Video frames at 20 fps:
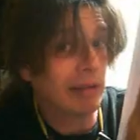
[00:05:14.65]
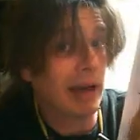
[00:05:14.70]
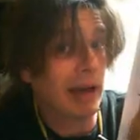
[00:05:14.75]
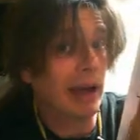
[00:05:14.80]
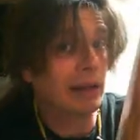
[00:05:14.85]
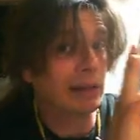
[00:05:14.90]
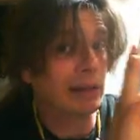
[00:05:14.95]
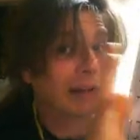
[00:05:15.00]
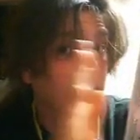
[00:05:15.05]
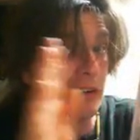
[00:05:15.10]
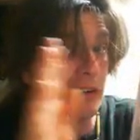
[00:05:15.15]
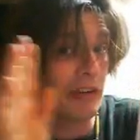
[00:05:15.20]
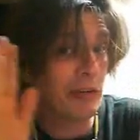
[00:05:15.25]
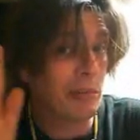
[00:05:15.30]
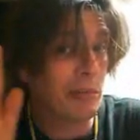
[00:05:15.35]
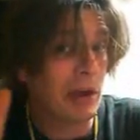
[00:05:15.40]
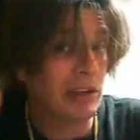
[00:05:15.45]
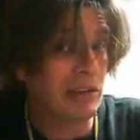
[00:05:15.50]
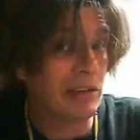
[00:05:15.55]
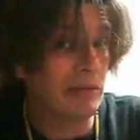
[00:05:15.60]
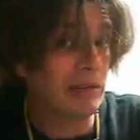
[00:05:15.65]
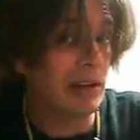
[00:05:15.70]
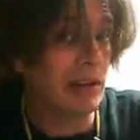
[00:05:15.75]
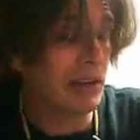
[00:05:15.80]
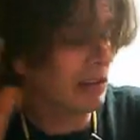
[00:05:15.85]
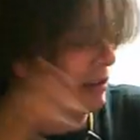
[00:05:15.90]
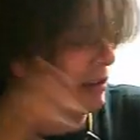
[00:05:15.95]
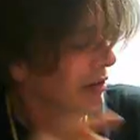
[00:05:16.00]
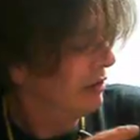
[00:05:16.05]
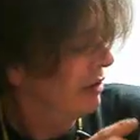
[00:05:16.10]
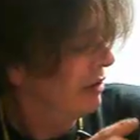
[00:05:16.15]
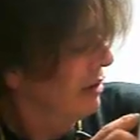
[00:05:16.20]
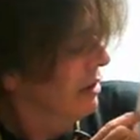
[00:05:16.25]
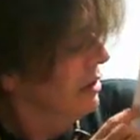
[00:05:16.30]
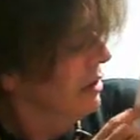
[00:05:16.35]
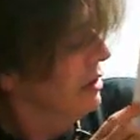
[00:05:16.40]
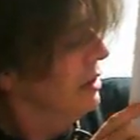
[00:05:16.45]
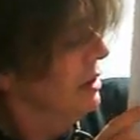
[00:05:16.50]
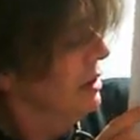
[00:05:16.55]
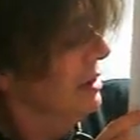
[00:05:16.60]
that linear space of distance.
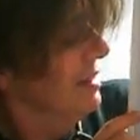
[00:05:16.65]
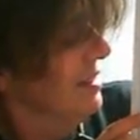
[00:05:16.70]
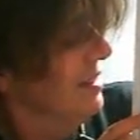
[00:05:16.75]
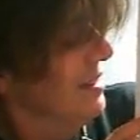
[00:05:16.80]
In